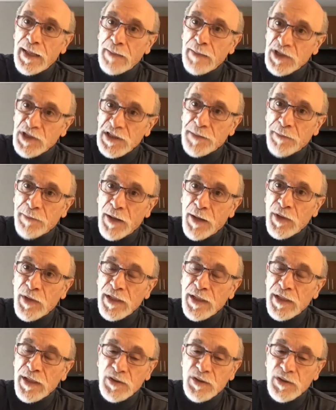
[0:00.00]
I'm just about
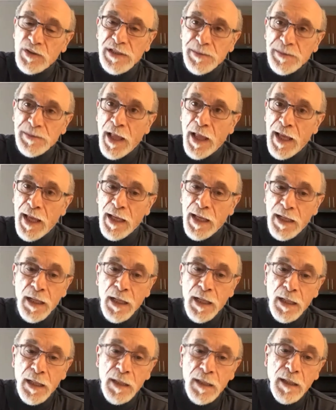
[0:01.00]
ready to explain